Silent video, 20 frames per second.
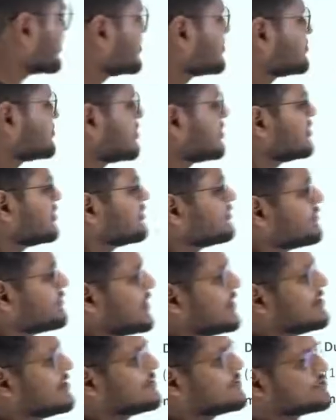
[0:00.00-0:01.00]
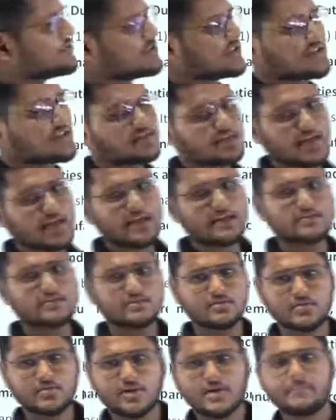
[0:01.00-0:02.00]
usually of 5 to 6 lines.
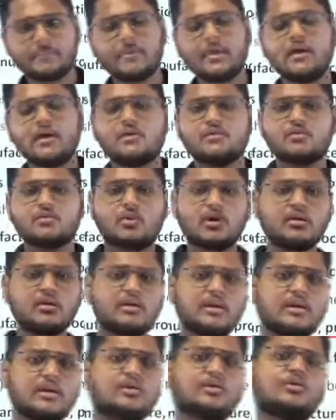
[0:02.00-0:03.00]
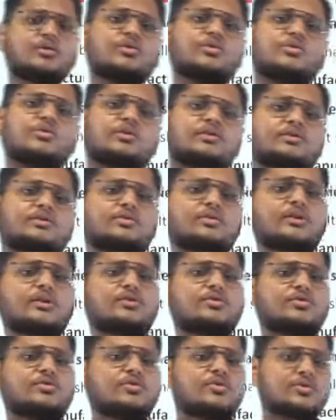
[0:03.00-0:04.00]
Okay, so what you need to do is you need
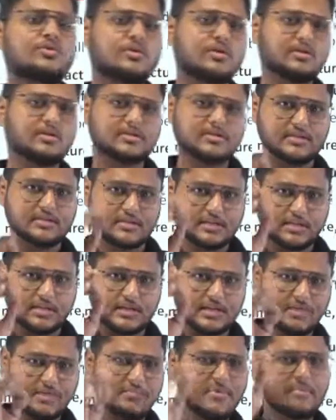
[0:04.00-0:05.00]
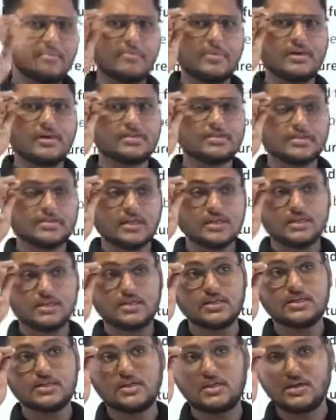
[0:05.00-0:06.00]
to remember
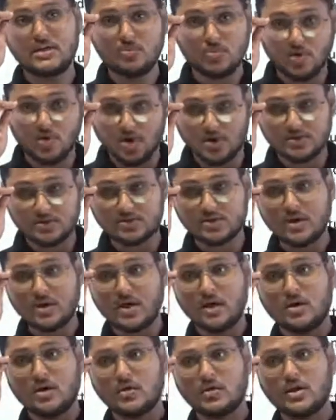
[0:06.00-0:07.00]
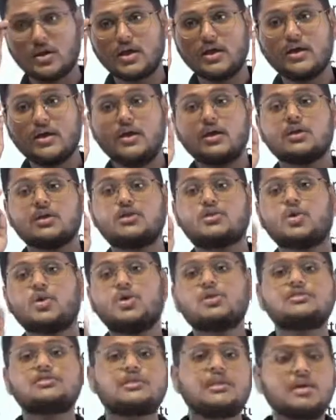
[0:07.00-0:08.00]
certain keywords. Okay,
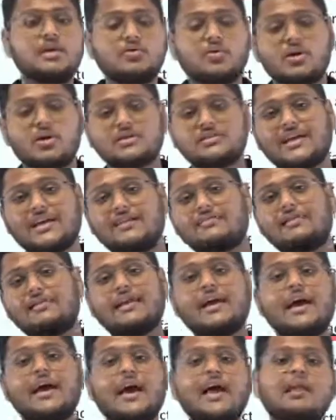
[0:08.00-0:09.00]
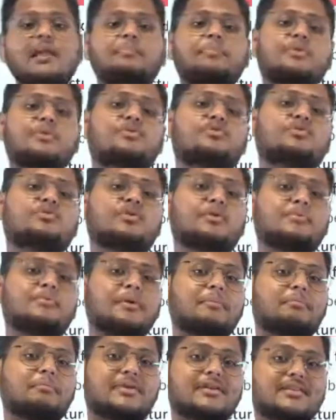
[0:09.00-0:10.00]
those keywords that will help you to
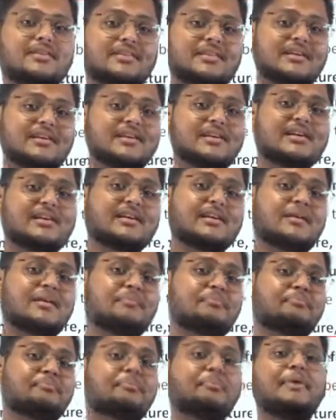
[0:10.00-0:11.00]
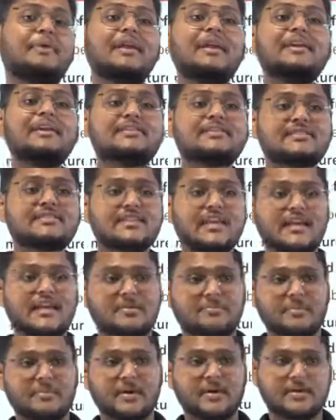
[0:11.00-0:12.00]
remember the complete
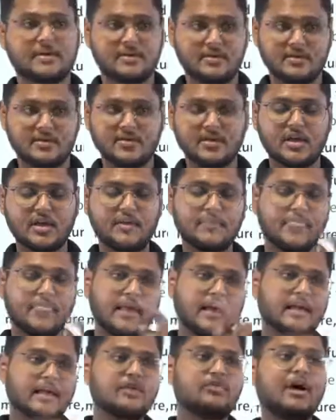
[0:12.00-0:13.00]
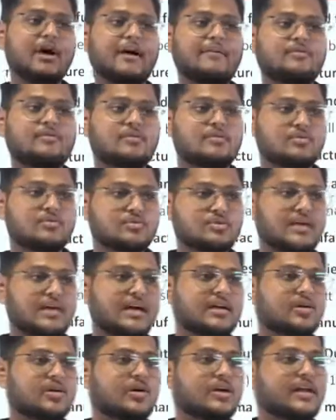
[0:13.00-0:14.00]
statement. Okay, you have to do
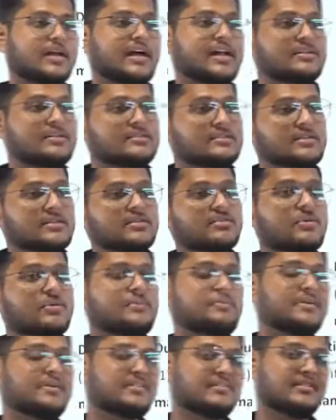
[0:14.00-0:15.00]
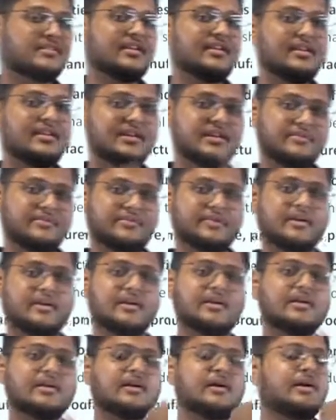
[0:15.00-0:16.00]
that or else it will be really
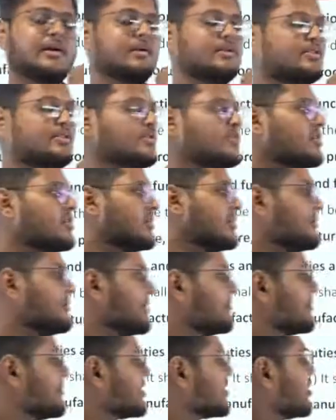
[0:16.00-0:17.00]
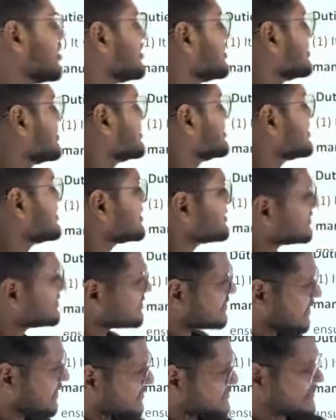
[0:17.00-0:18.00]
difficult to remember all these things in
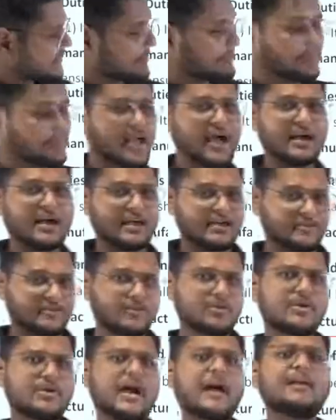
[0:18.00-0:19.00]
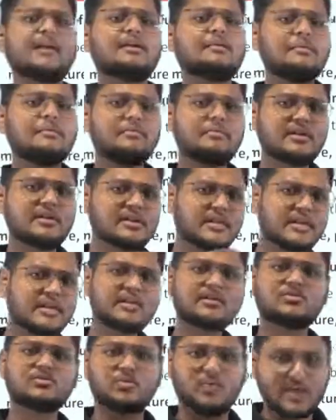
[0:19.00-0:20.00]
the exam. Yeah, if you can remember then
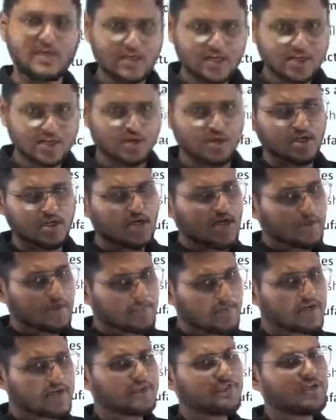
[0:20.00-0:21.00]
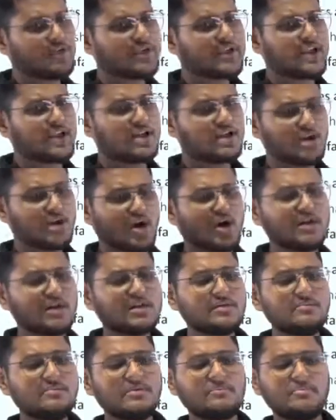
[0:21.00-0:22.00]
it's well and good, but if you cannot
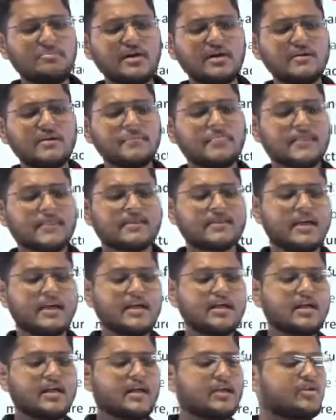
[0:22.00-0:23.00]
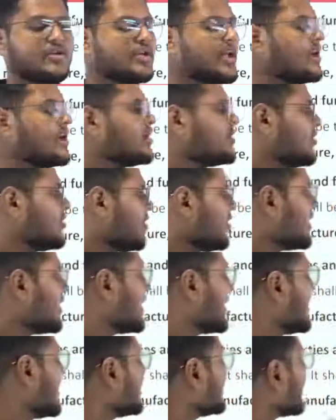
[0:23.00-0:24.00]
remember then you can go ahead